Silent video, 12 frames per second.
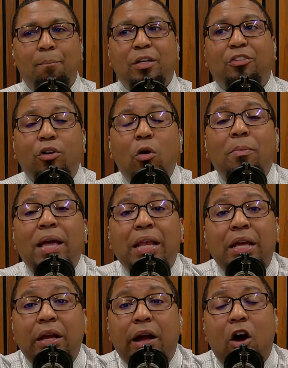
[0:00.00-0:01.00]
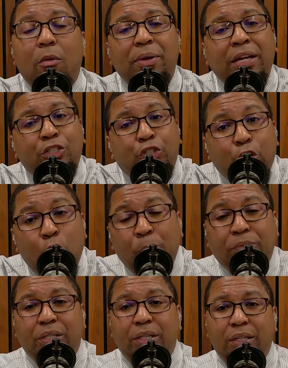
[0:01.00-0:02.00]
But so many are being
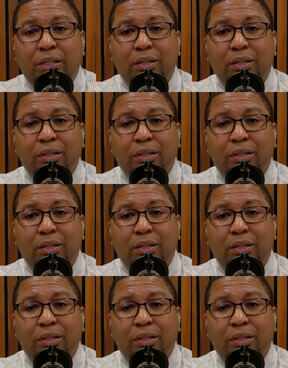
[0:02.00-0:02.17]
duped